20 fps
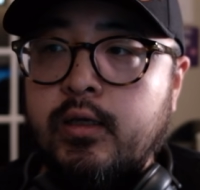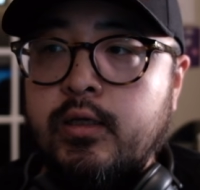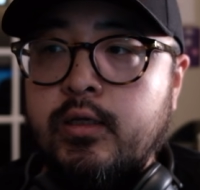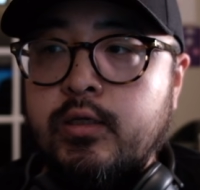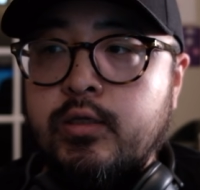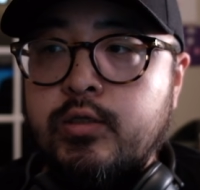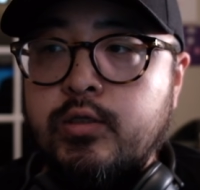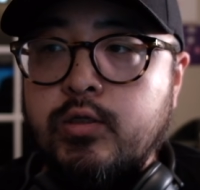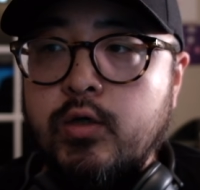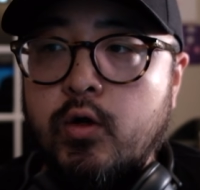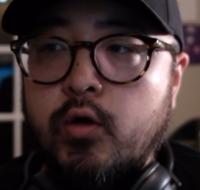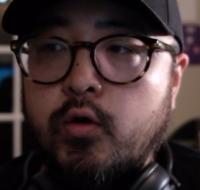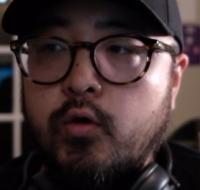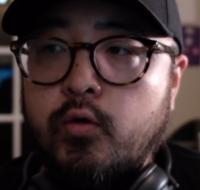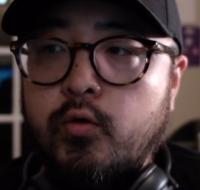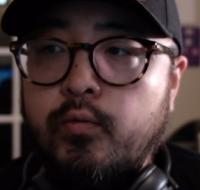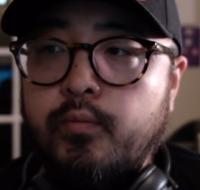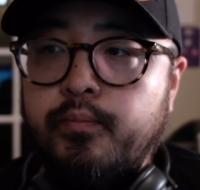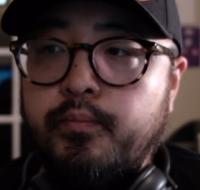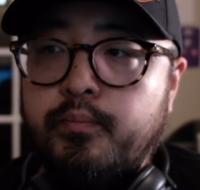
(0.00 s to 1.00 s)

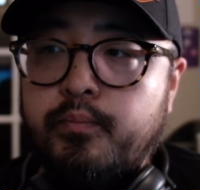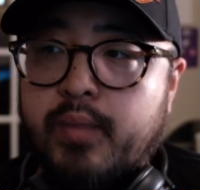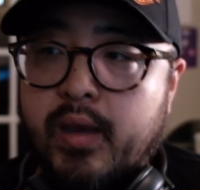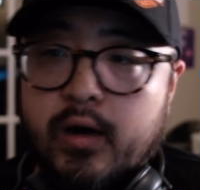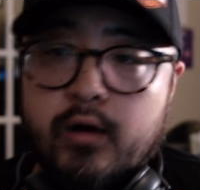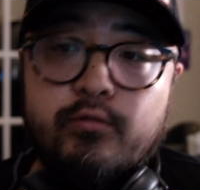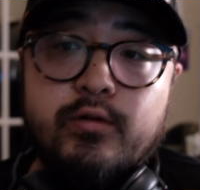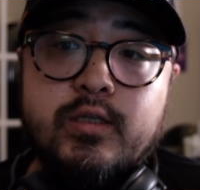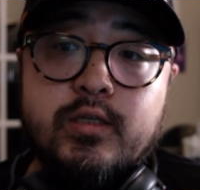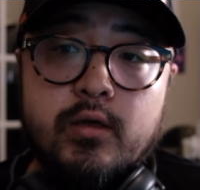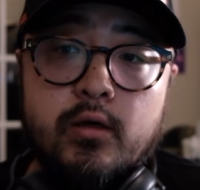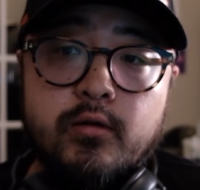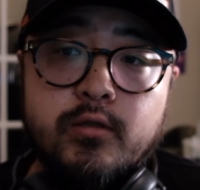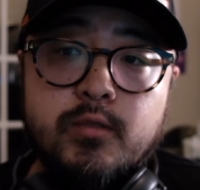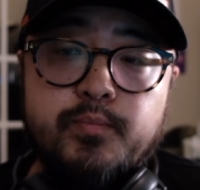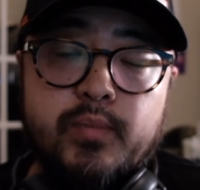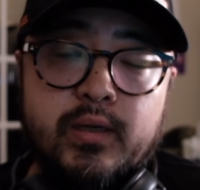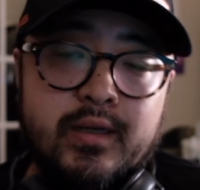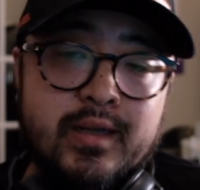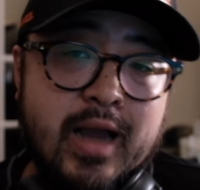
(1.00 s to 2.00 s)
So better results,
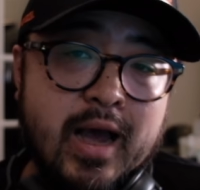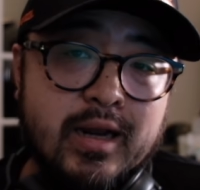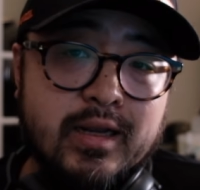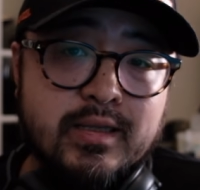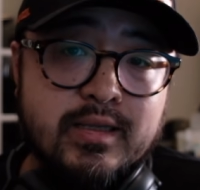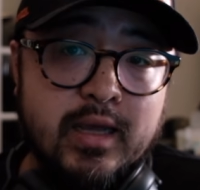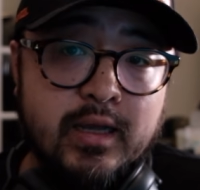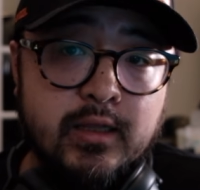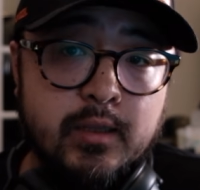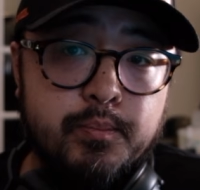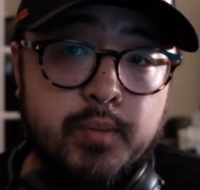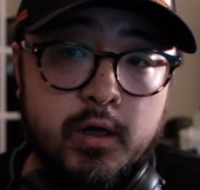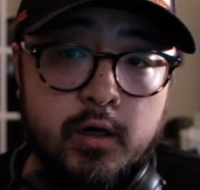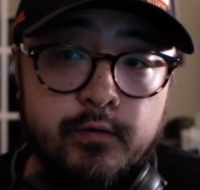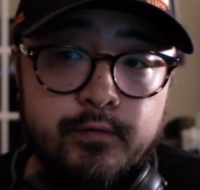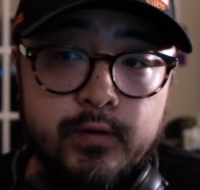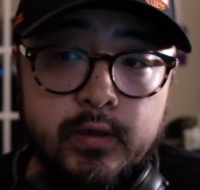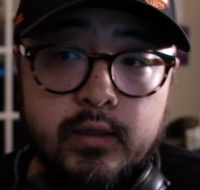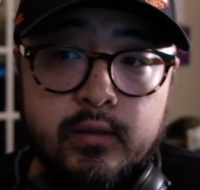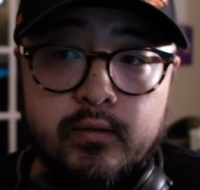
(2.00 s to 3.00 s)
but not exactly
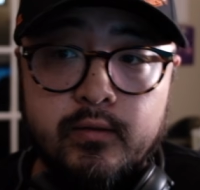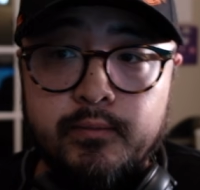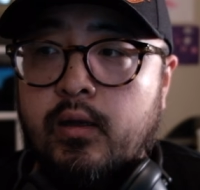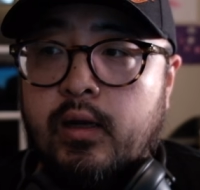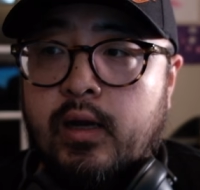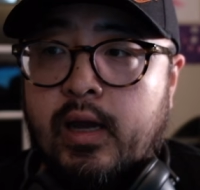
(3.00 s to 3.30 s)
perfect.